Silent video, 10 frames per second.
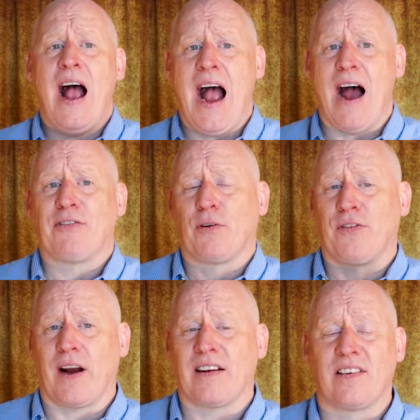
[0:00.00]
after
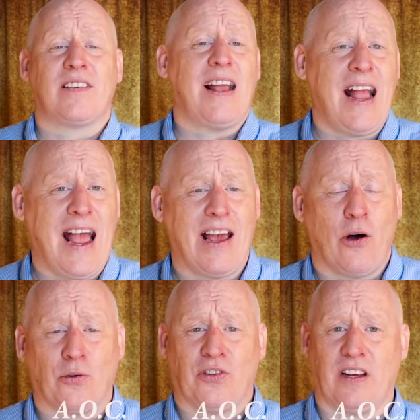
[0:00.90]
France's
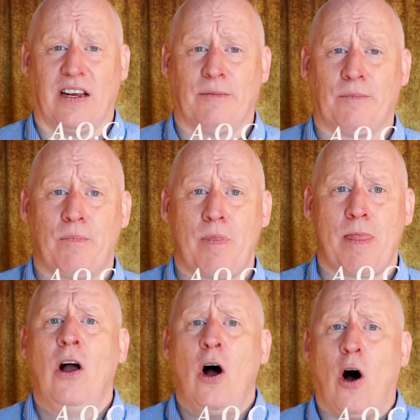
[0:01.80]
A.O.C.
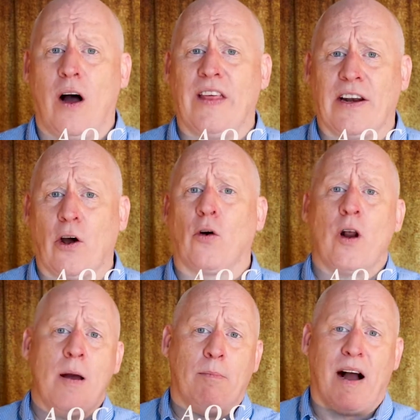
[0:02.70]
On that
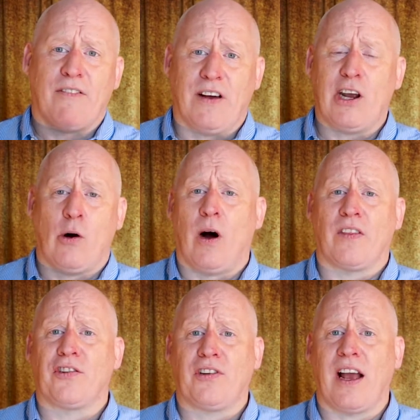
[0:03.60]
note, my video on
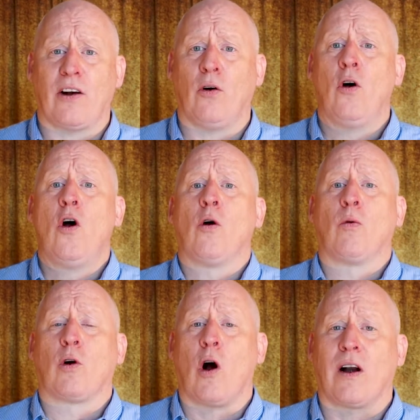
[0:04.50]
this channel
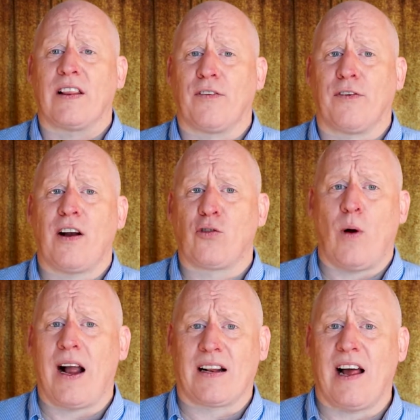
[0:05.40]
regarding the French
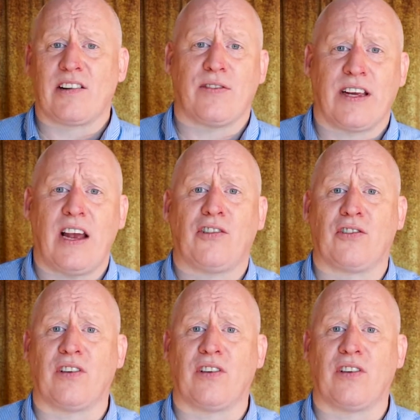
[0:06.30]
wine classification